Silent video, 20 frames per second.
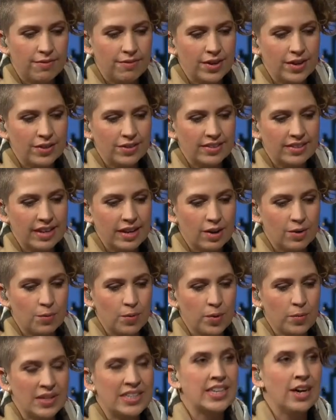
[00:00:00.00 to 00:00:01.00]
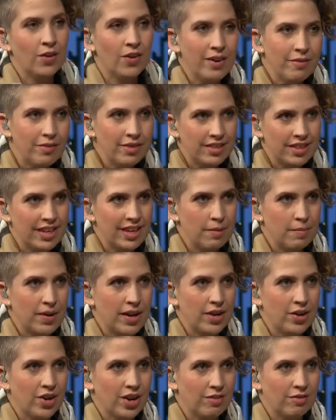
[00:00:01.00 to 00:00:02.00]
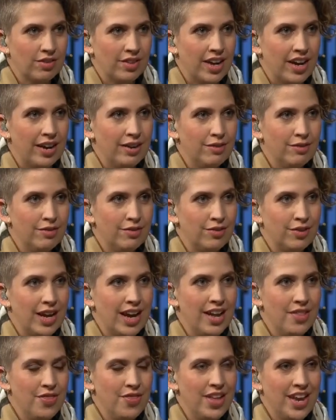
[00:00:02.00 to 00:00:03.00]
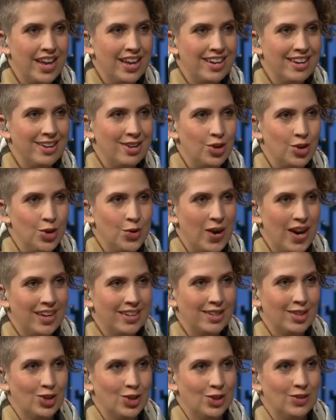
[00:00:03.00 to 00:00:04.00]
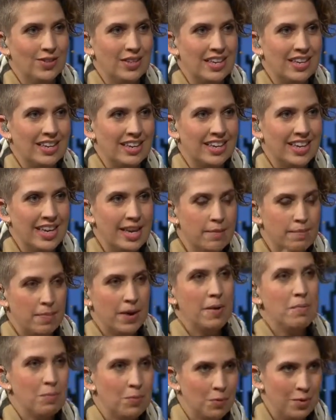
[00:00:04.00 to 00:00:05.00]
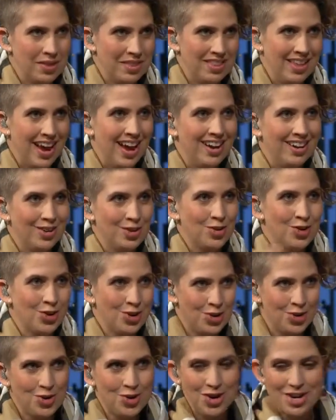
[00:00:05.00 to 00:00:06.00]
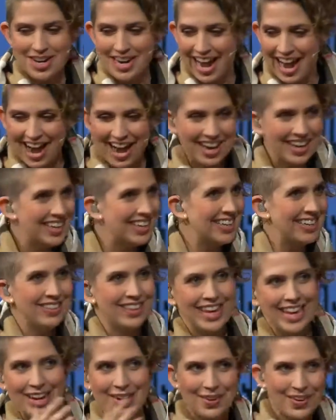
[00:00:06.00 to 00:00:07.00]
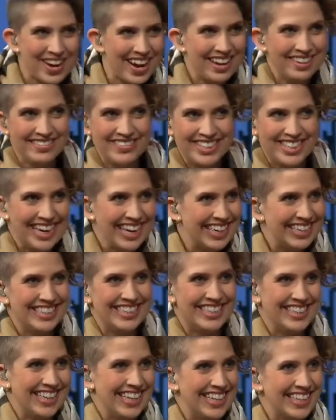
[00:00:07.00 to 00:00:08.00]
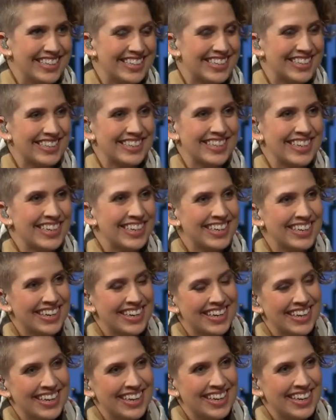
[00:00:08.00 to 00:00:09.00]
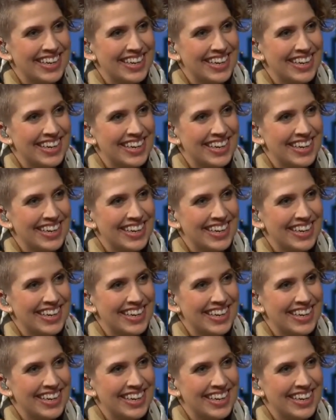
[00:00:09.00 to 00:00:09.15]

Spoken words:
did kind of apologize on that, and she said that she would improve on the next steps